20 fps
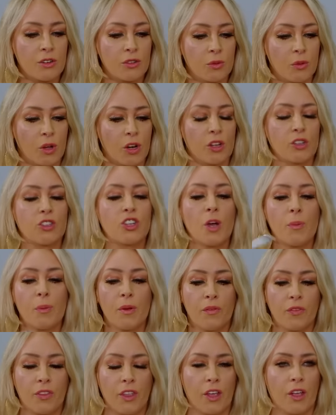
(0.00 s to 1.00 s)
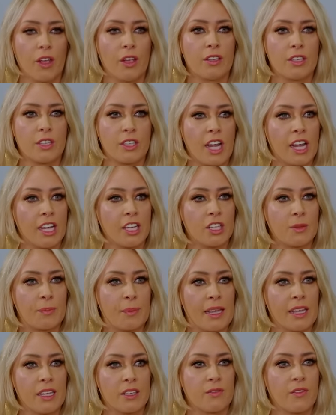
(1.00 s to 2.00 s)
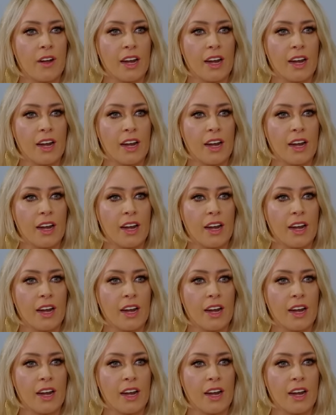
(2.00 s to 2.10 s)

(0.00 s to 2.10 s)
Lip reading: another one. On top of the Shakespeare's